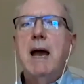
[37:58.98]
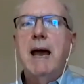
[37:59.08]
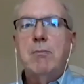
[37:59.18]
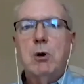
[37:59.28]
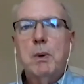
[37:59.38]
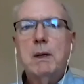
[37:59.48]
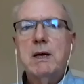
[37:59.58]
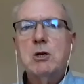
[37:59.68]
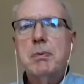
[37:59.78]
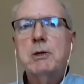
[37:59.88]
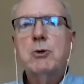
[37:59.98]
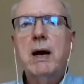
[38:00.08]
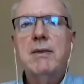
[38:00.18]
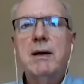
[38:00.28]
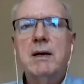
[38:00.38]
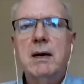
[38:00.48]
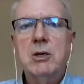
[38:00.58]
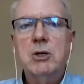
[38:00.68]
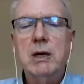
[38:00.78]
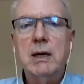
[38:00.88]
and were willing to betray their
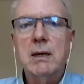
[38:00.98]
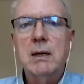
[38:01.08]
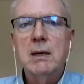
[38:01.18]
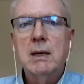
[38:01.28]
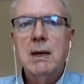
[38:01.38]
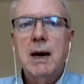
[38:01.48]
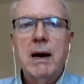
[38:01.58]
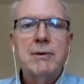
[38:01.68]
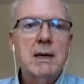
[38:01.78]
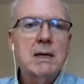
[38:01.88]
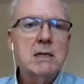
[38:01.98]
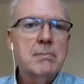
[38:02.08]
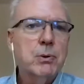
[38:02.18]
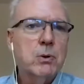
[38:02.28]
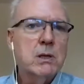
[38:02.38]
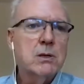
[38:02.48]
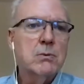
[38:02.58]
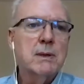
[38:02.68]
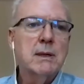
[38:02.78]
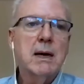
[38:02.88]
country. I think it's important to
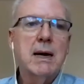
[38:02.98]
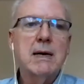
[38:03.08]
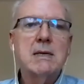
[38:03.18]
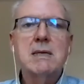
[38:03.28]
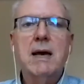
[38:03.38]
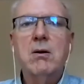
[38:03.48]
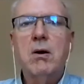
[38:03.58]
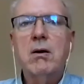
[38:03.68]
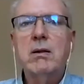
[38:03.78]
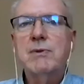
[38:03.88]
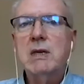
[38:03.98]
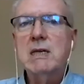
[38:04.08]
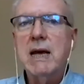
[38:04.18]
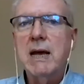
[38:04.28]
realize that all of these